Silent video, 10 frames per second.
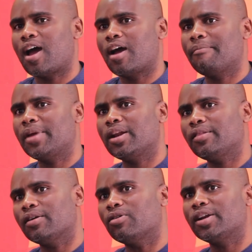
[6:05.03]
Are
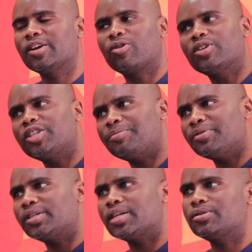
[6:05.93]
men the only
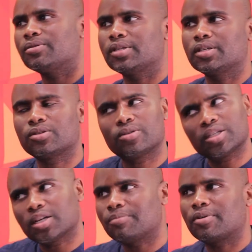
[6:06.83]
contributors to the
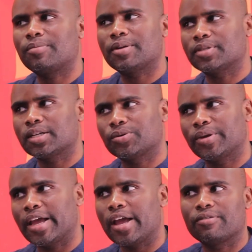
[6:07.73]
social problems that
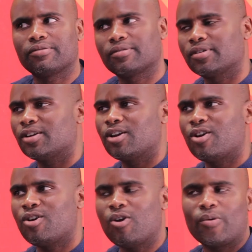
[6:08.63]
we have?
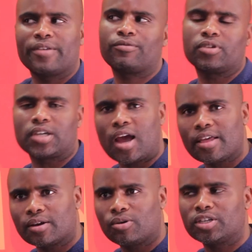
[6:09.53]
Or we have got
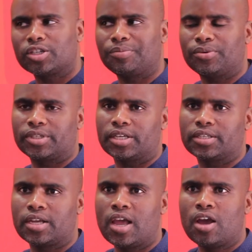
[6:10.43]
other
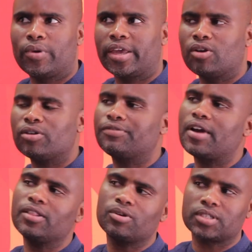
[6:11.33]
contributors? We cannot
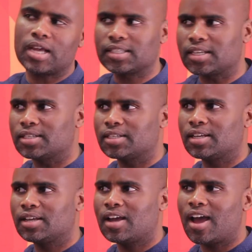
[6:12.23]
find those answers
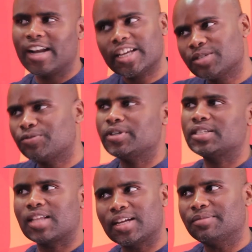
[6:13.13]
unless if we
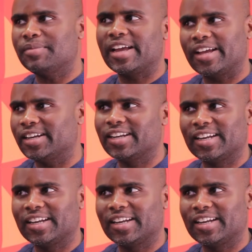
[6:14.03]
study men.